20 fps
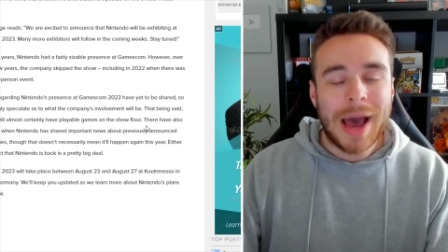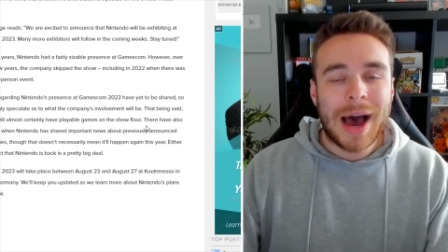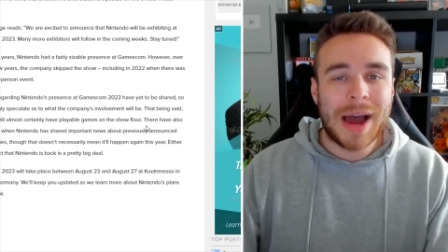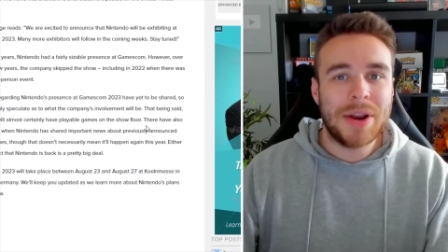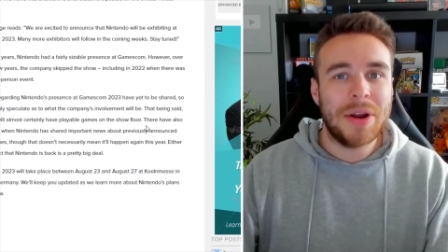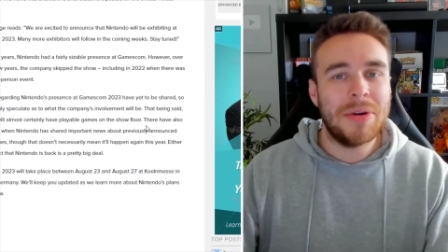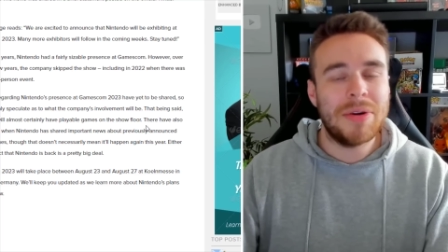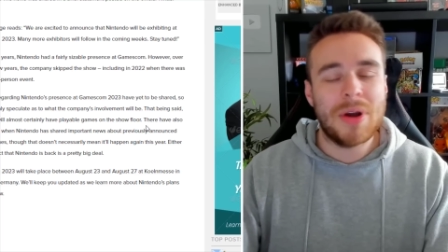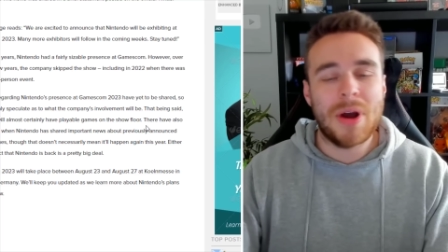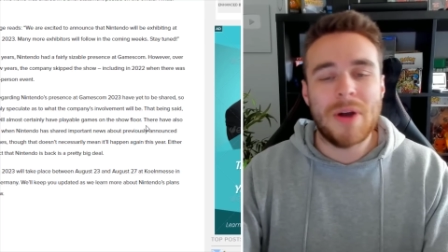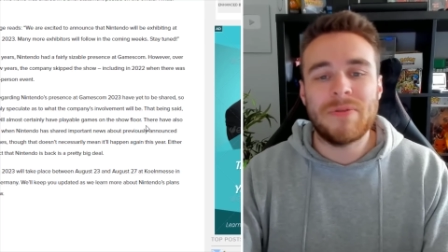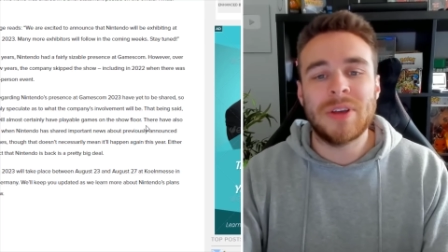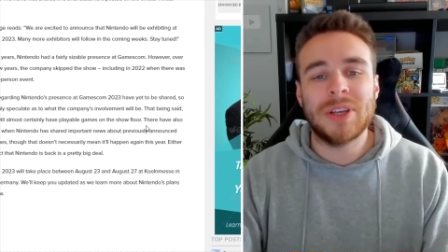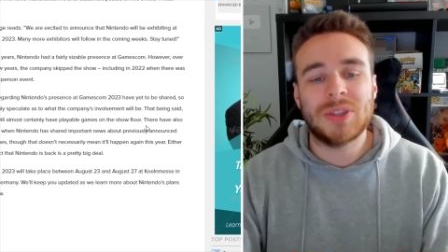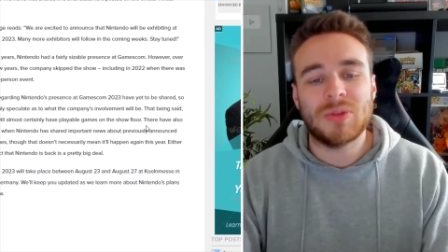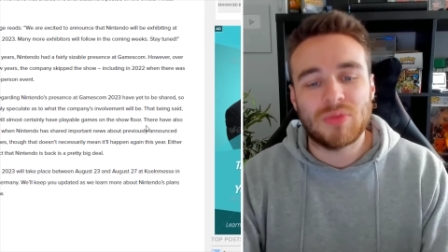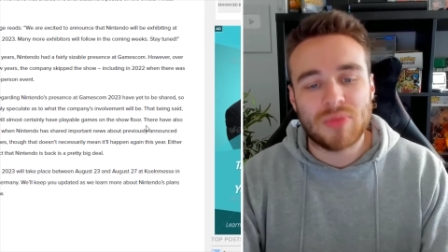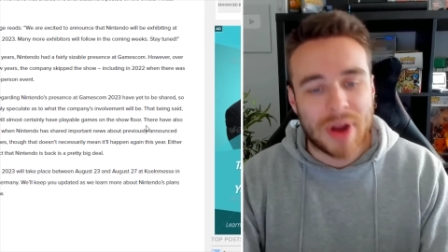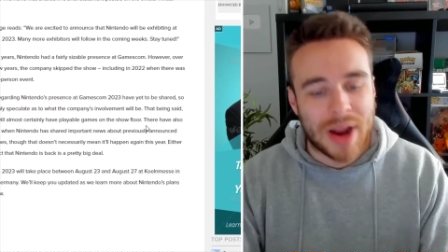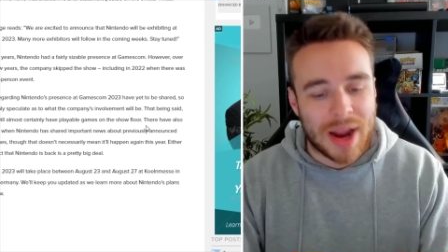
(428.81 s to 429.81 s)
I don't know if
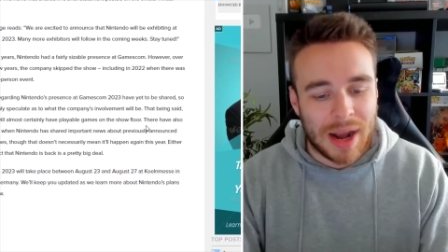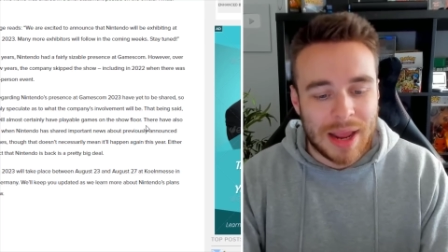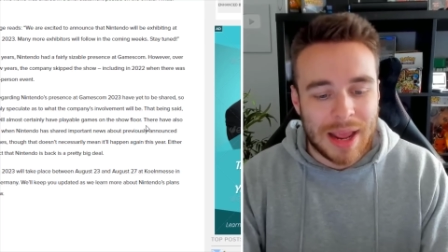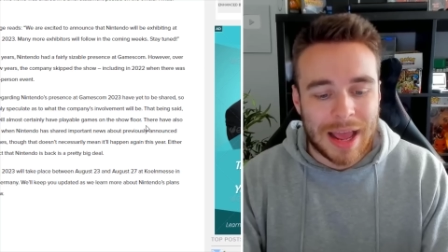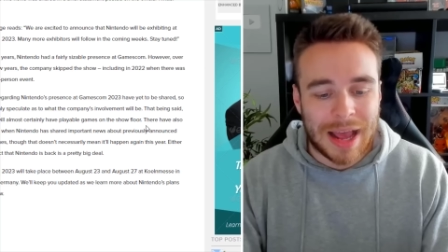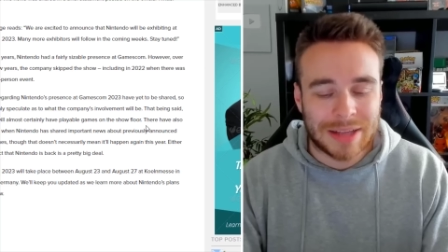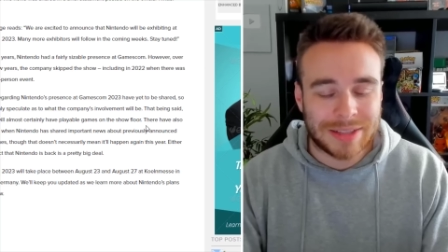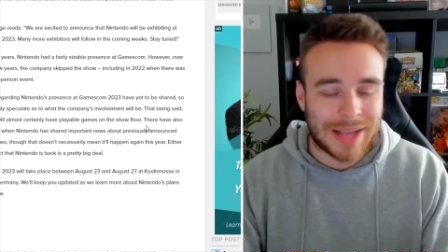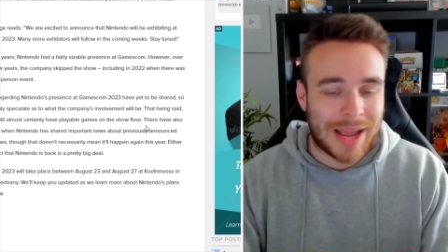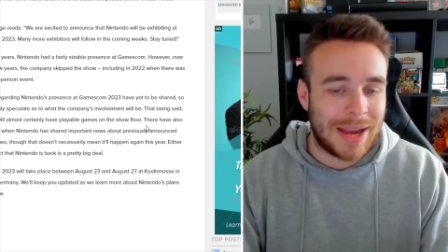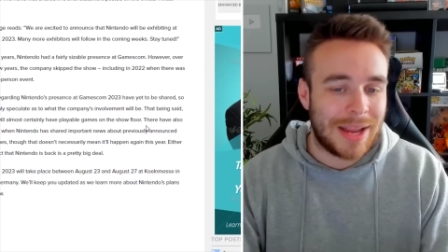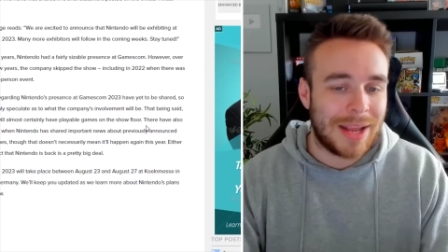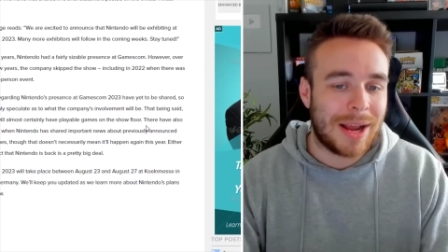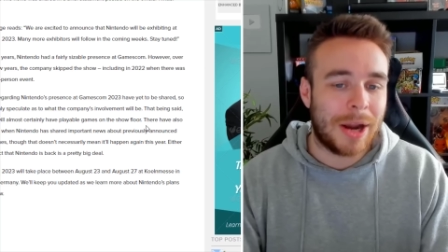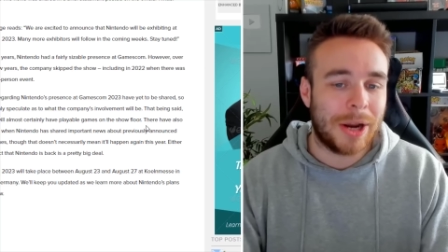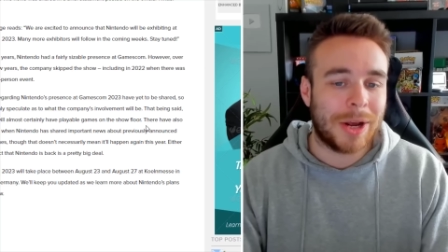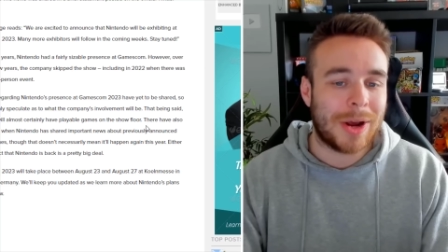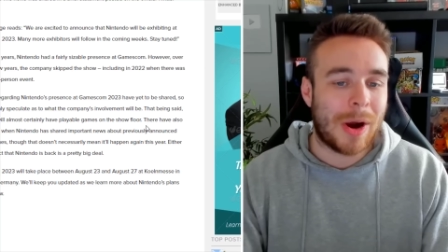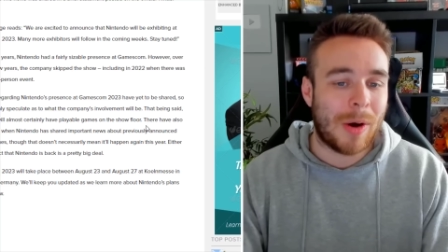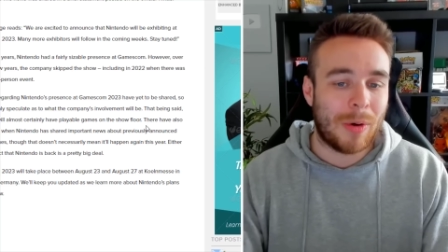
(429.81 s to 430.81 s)
this really has any
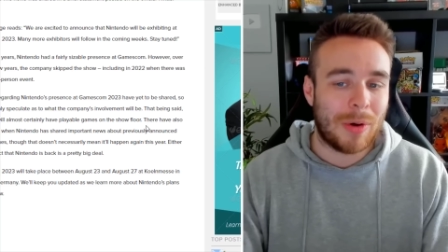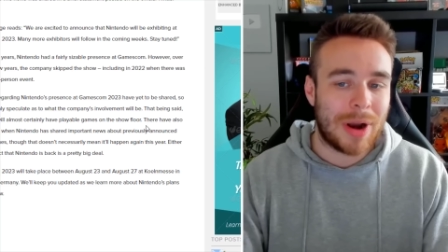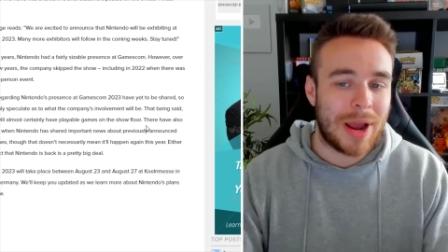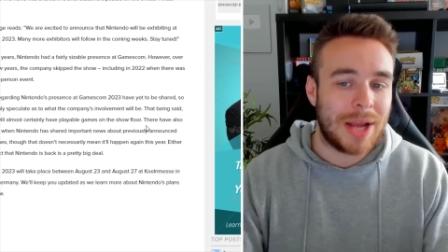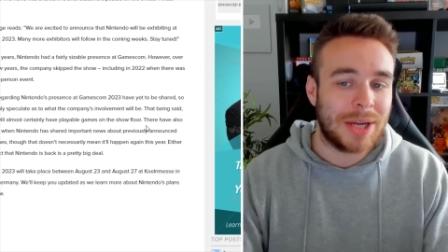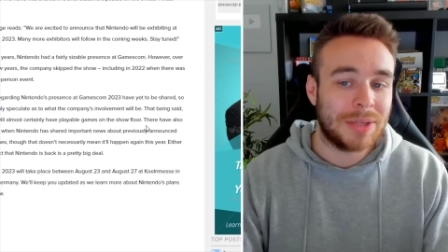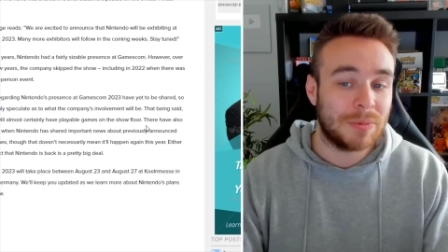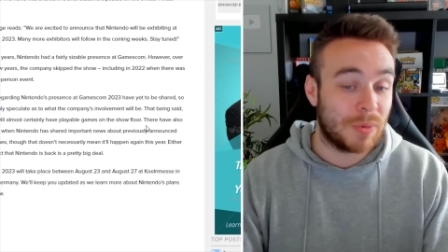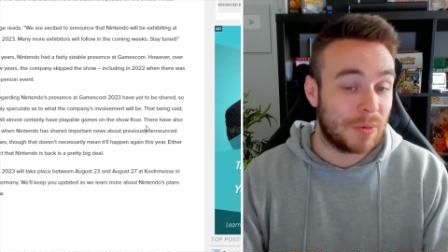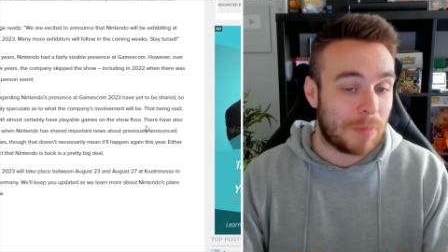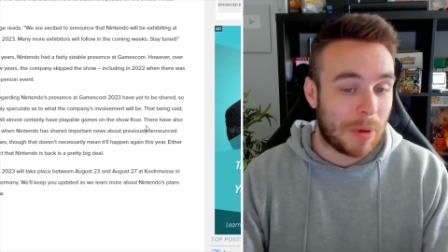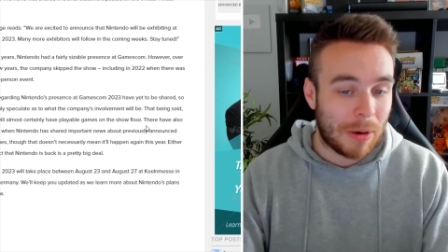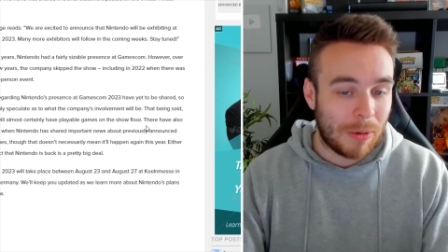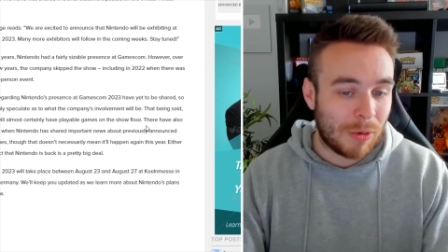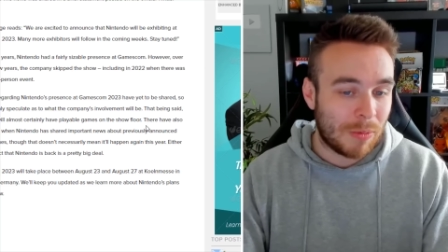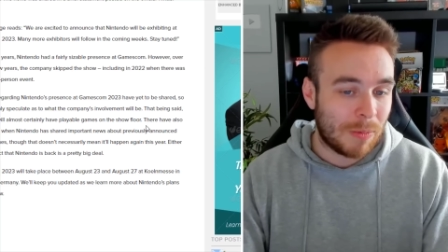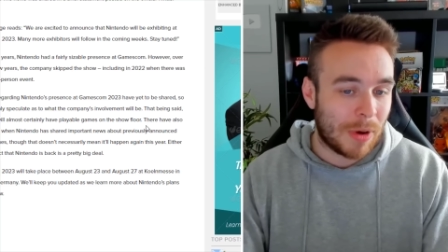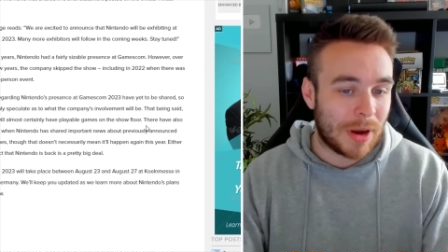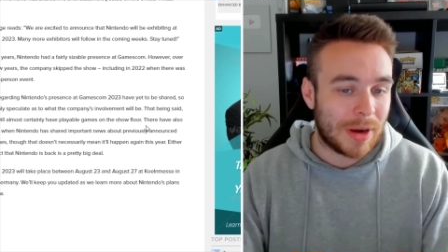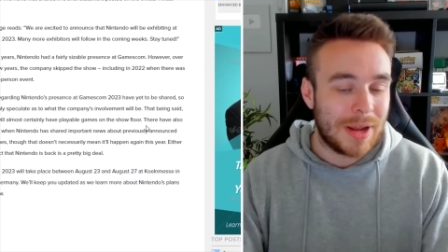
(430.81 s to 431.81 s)
kind of correlation with
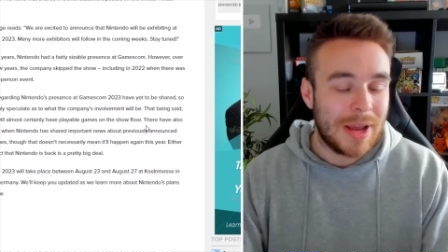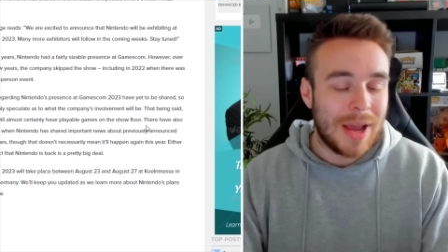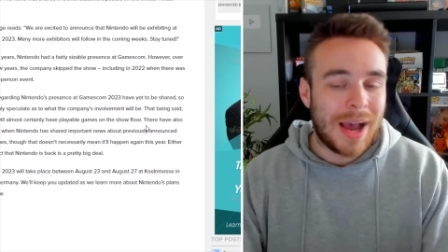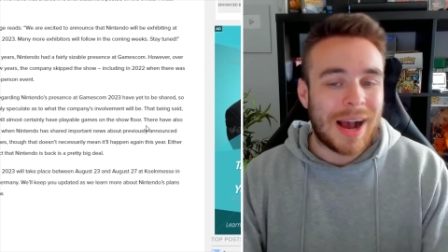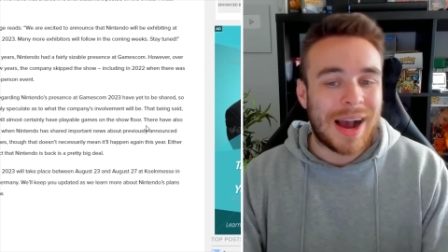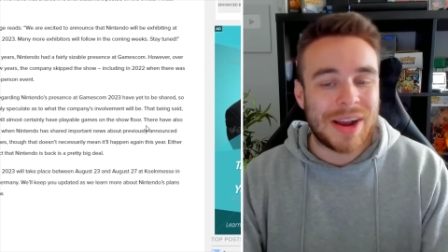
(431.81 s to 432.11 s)
Pokemon.